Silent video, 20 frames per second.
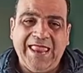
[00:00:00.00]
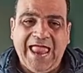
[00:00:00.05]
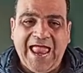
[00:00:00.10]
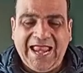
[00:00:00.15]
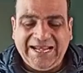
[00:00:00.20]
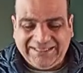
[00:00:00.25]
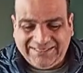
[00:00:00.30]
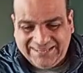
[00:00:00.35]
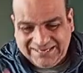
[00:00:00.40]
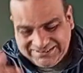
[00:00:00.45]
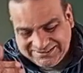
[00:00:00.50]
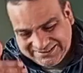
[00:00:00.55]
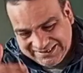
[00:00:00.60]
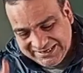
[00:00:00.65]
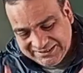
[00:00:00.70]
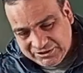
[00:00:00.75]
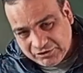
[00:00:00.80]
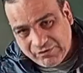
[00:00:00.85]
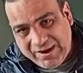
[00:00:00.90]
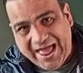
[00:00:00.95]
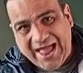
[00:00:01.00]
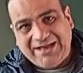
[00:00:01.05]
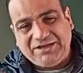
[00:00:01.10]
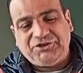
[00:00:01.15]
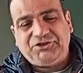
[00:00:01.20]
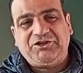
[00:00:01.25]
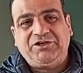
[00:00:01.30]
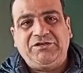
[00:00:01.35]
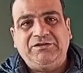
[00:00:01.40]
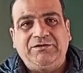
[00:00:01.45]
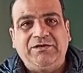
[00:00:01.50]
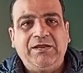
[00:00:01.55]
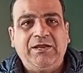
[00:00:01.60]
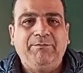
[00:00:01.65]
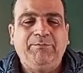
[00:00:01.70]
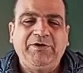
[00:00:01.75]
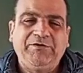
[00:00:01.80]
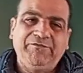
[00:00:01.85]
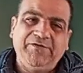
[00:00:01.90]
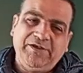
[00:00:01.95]
And this interaction
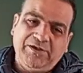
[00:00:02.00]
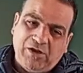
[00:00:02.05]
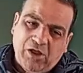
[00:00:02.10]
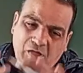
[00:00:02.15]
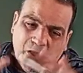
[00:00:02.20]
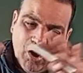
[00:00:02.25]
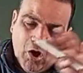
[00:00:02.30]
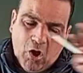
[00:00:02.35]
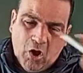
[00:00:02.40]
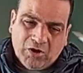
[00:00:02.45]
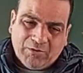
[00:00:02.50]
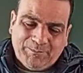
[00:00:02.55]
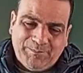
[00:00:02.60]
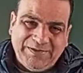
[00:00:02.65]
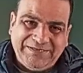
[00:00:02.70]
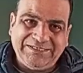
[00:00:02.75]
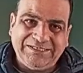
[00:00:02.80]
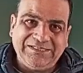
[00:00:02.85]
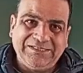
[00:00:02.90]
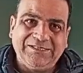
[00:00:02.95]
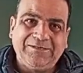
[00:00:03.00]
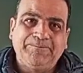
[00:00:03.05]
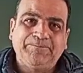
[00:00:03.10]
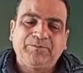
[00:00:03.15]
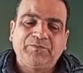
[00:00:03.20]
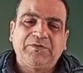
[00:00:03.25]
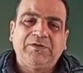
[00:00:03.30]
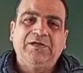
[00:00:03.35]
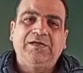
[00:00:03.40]
between orbital